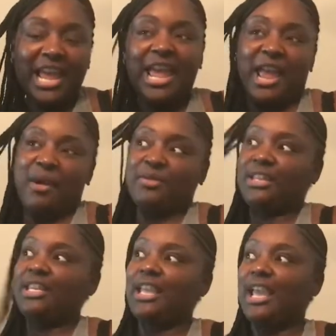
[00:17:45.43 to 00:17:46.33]
And
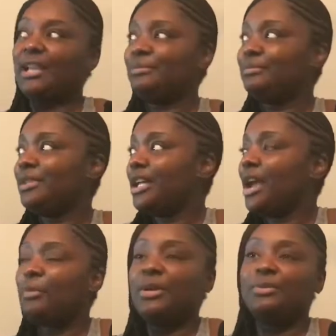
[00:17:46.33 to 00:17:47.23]
he came
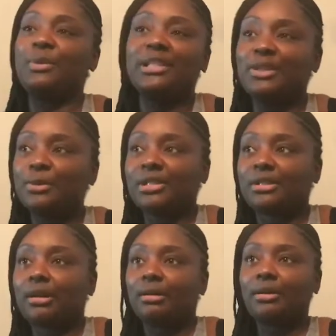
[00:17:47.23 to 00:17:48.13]
and we went to do a
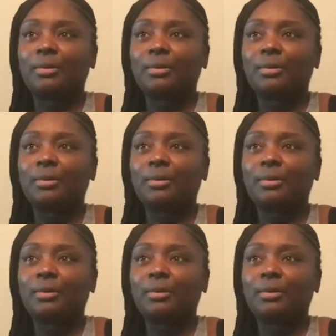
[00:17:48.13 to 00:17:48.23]
song.